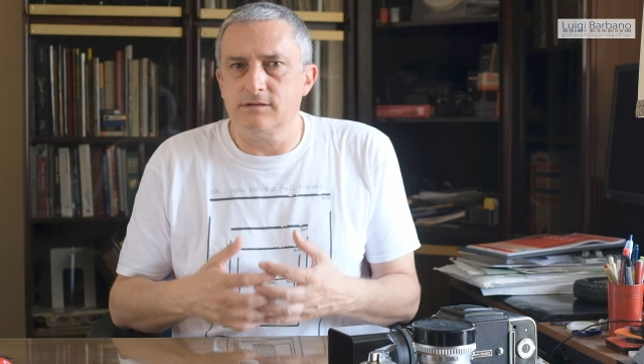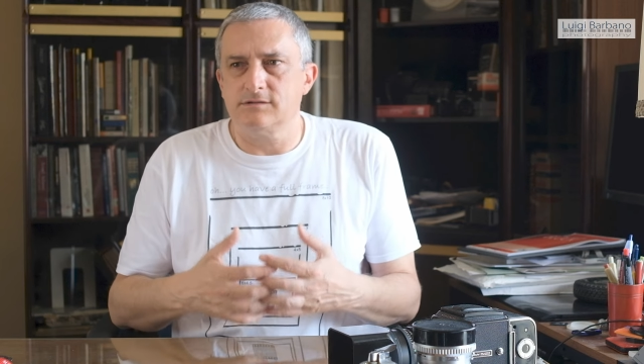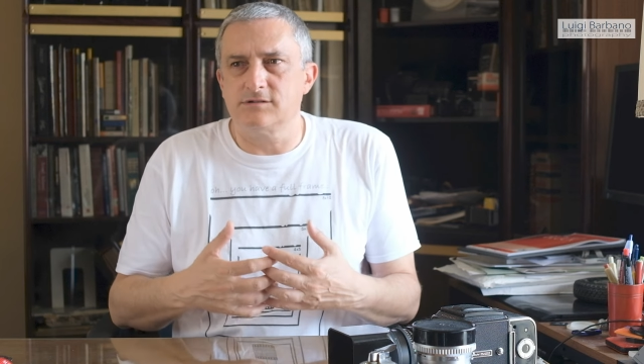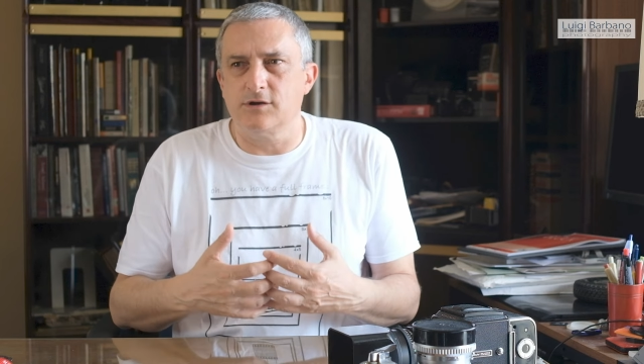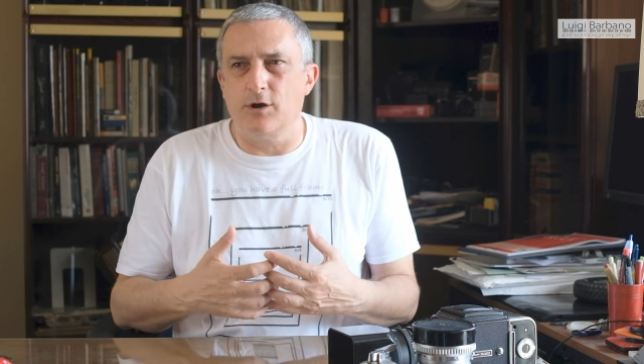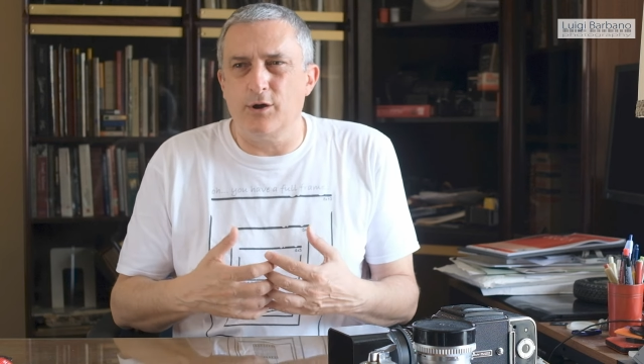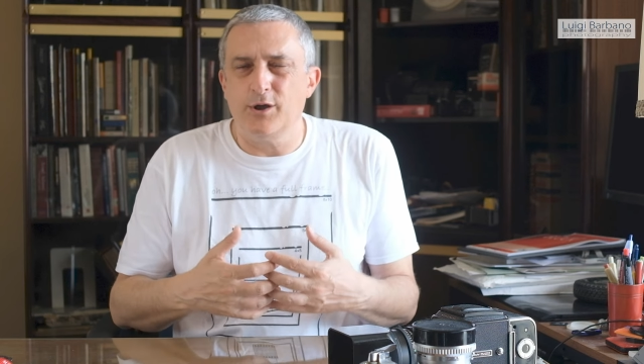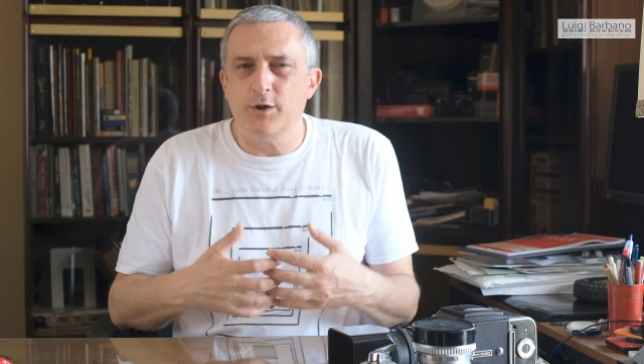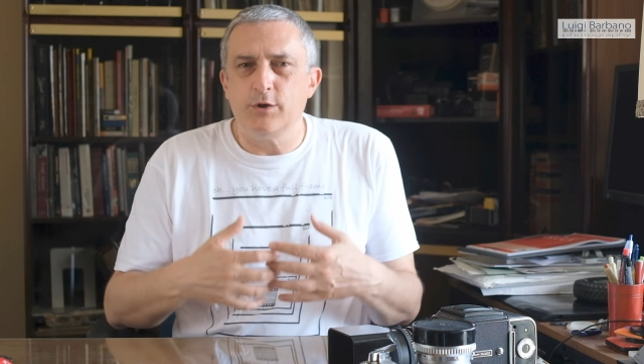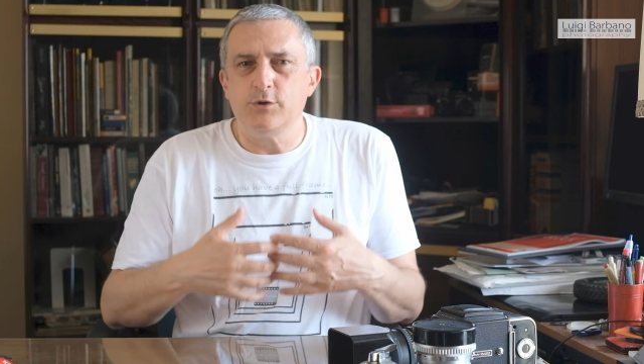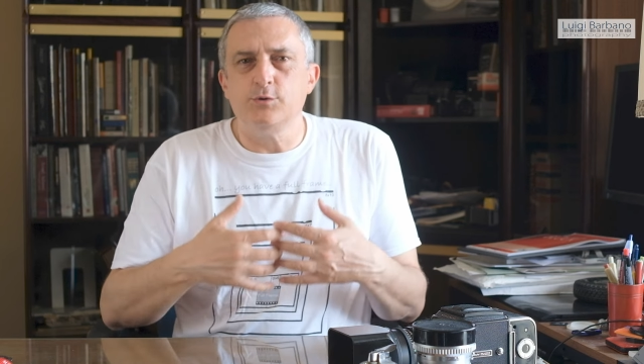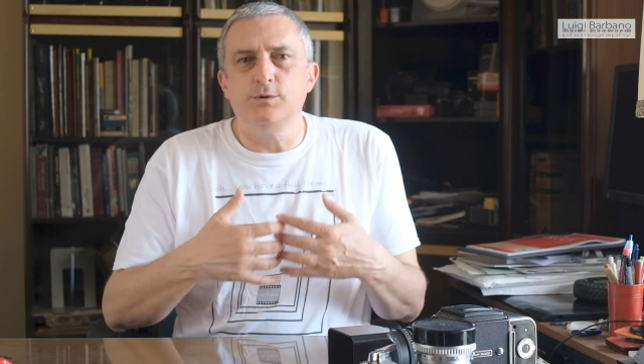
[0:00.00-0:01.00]
So
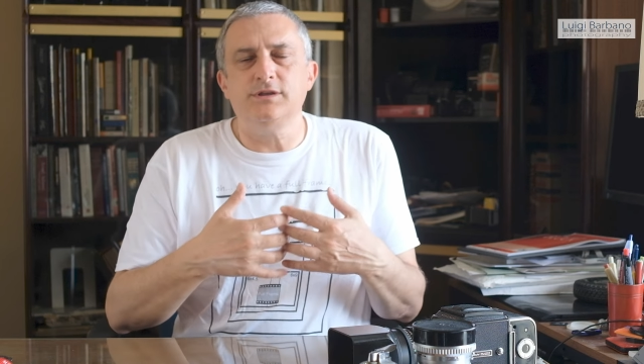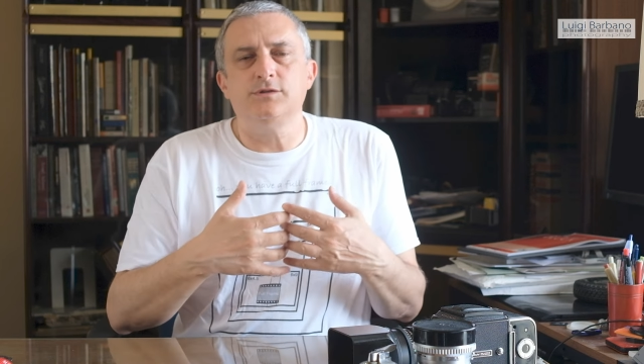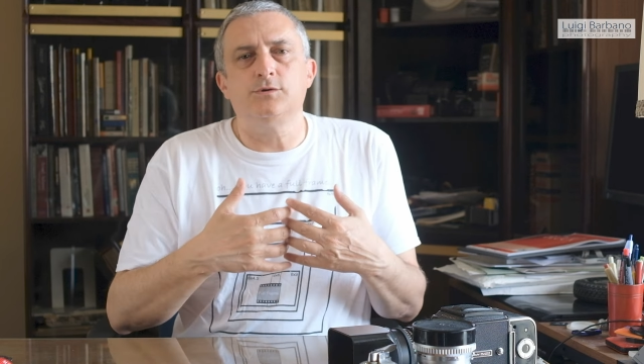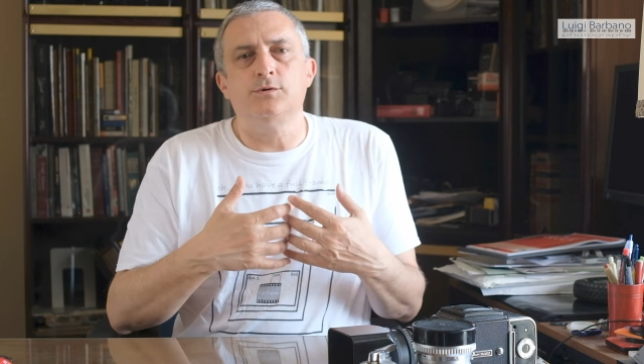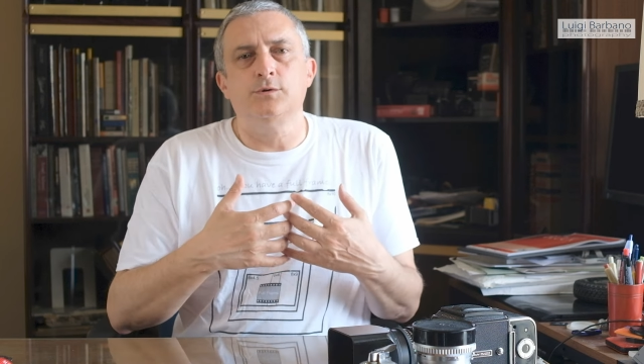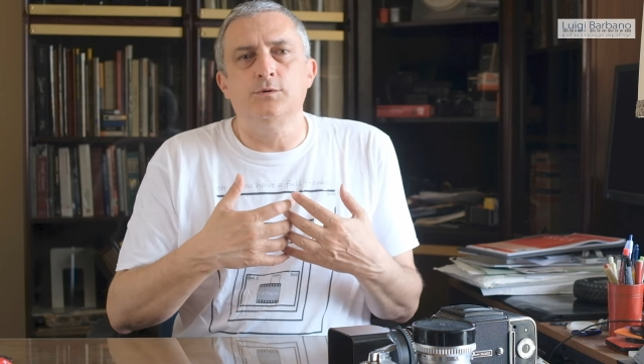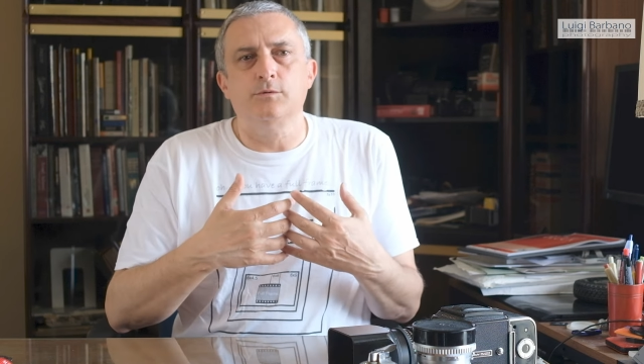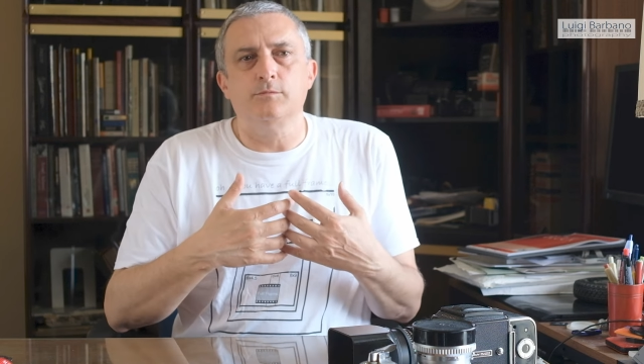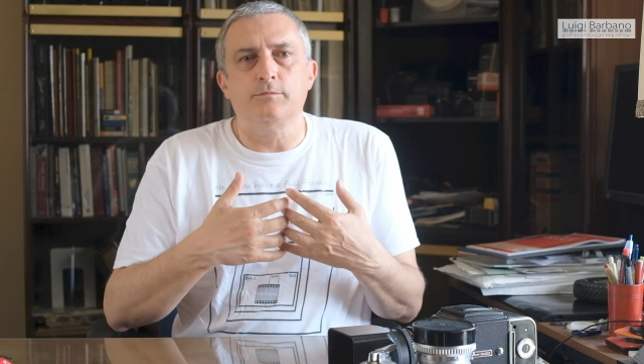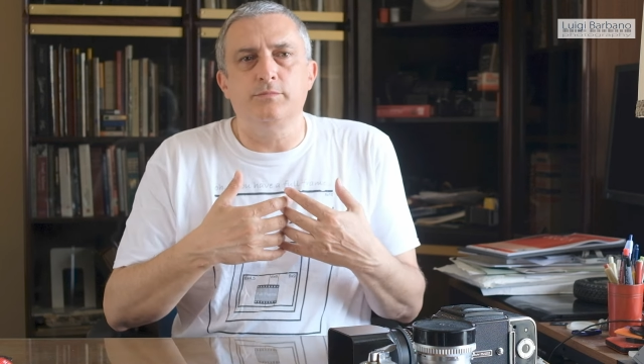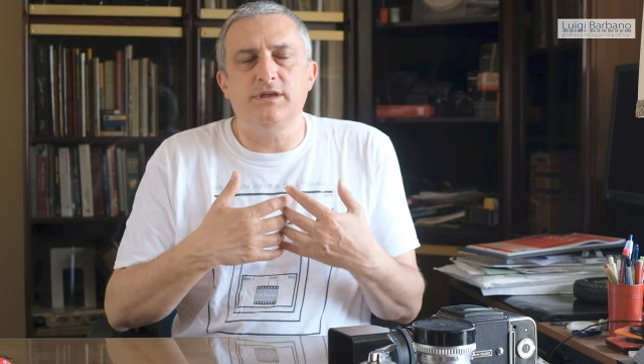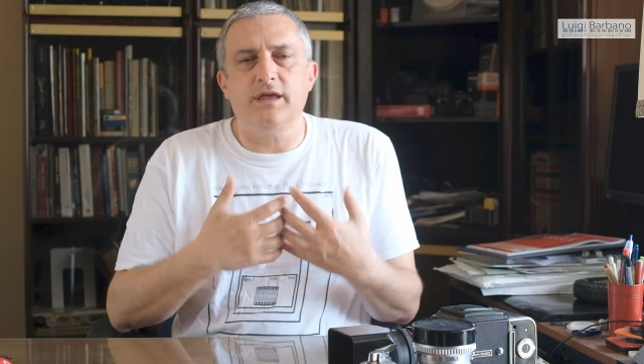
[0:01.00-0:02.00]
you need to
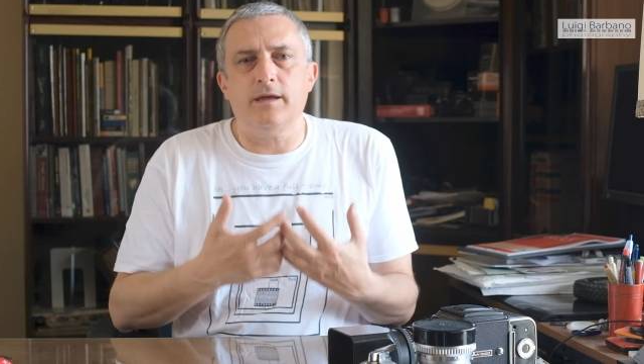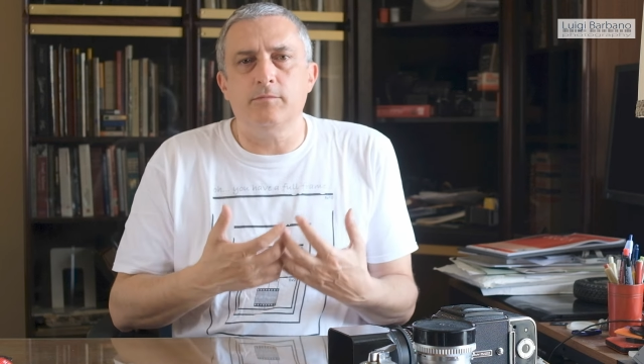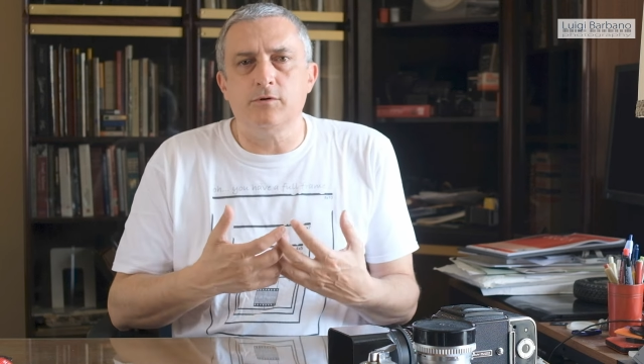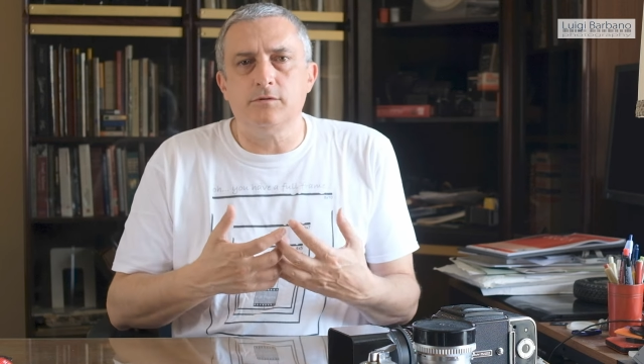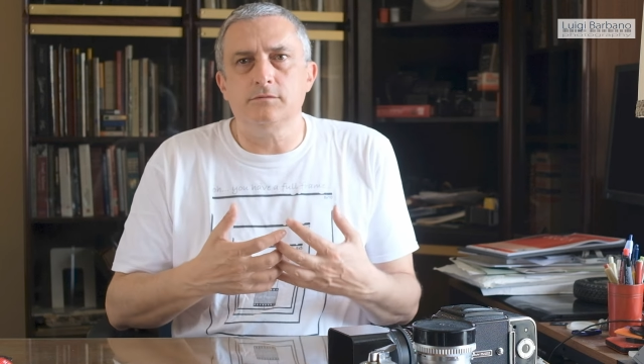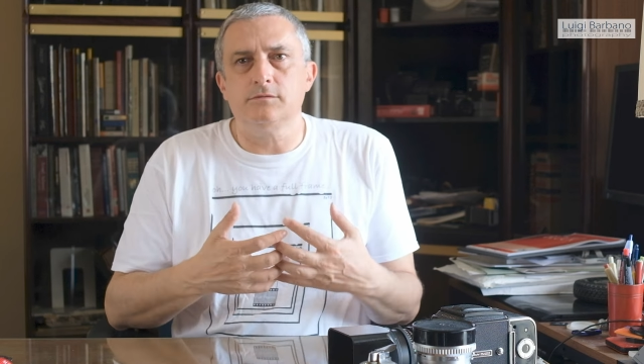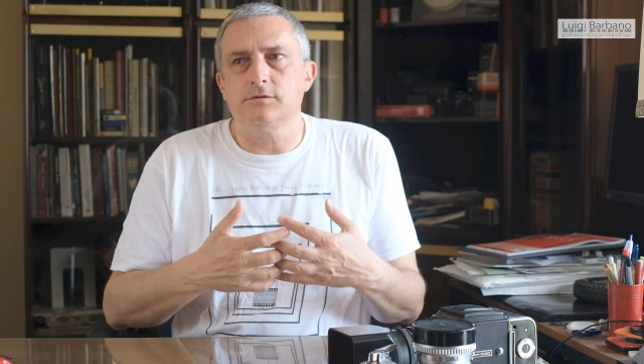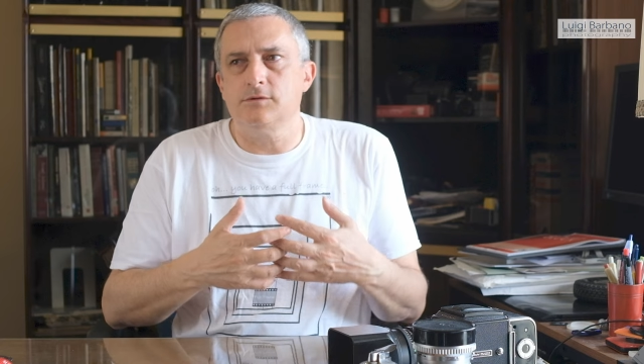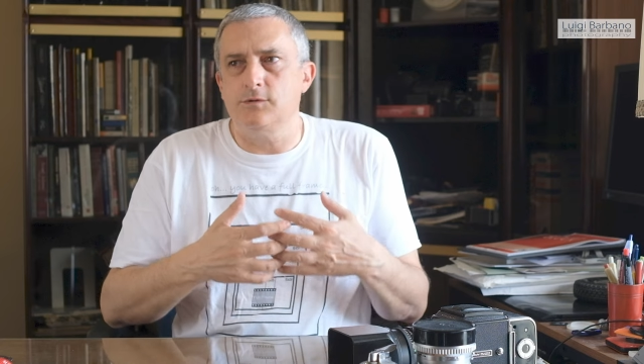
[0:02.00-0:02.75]
be able